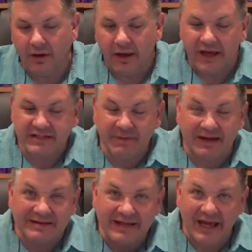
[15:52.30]
It's
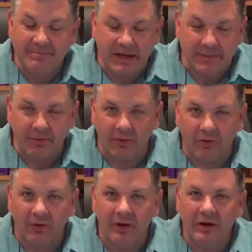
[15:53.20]
about dead
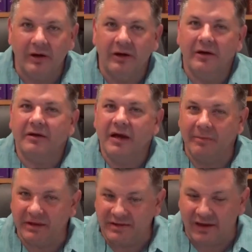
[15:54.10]
people
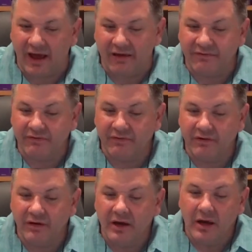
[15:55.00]
coming to life.
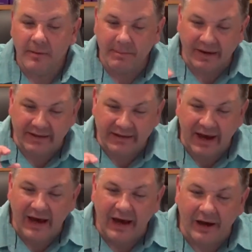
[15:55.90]
But
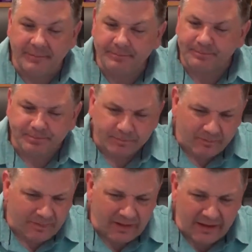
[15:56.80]
God
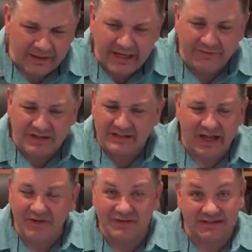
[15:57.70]
in this
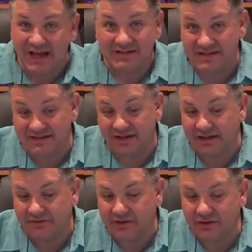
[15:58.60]
life is not just the end
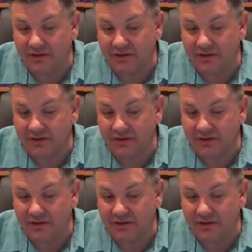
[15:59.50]
of it.